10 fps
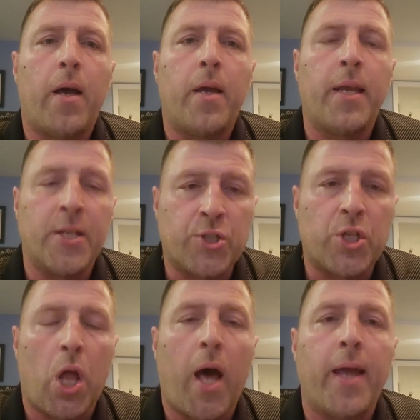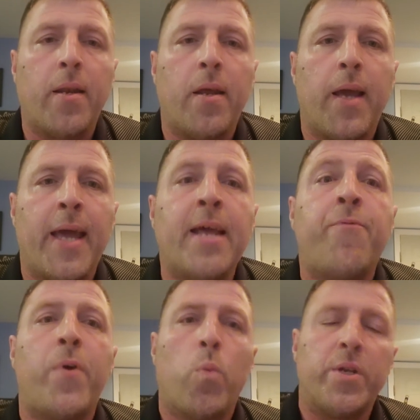in the slot, and
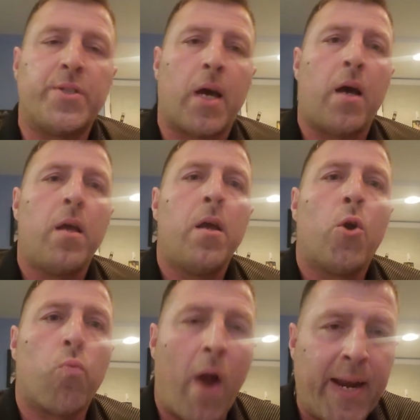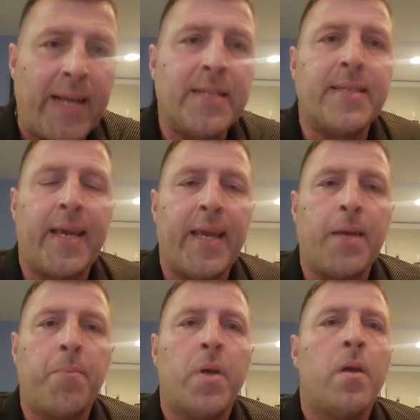if it was a running
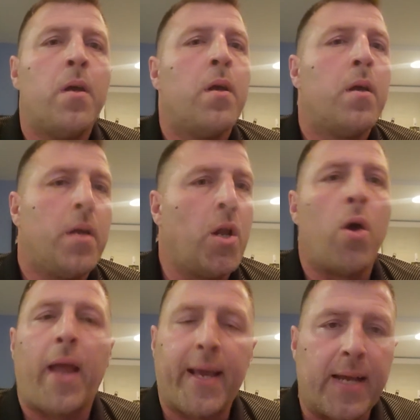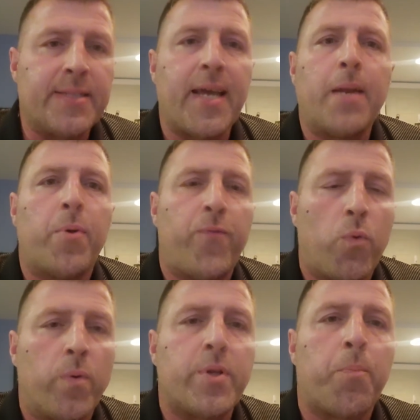team, like I stated
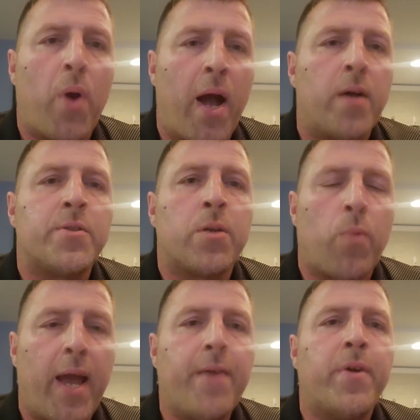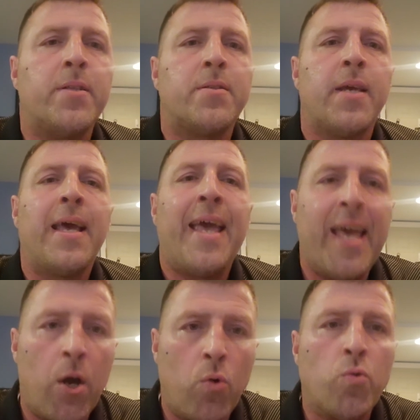before with the Browns and Ravens,
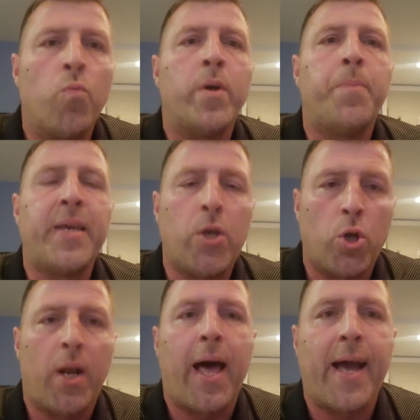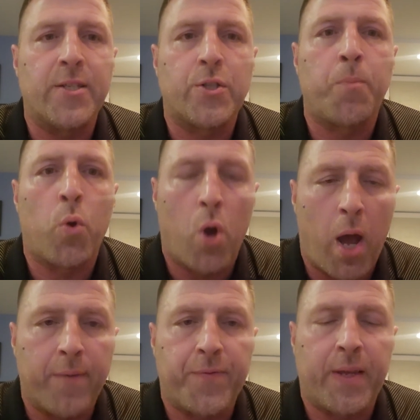Hilton would be utilized more
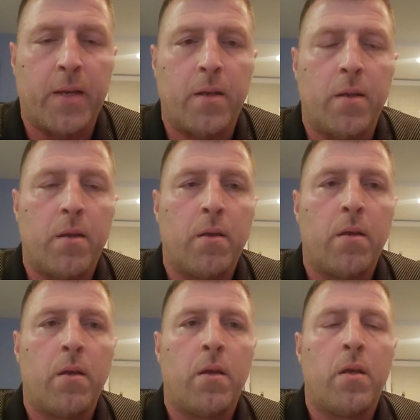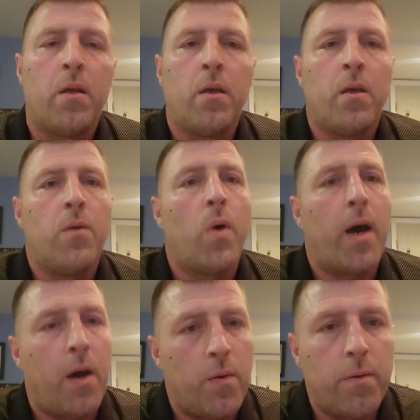often.
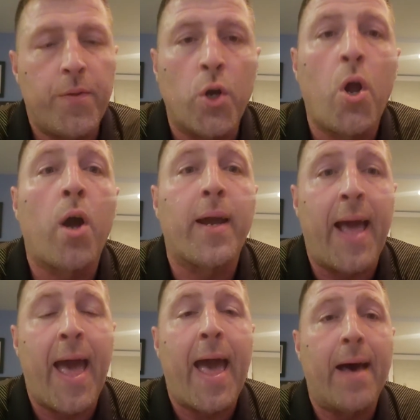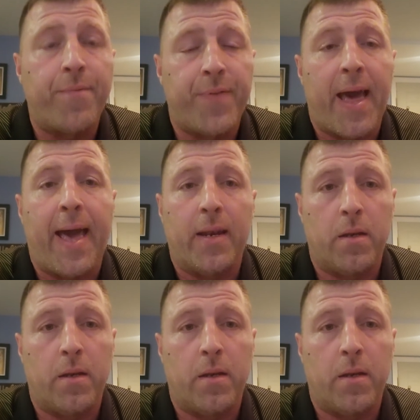Well, they're not going to have that.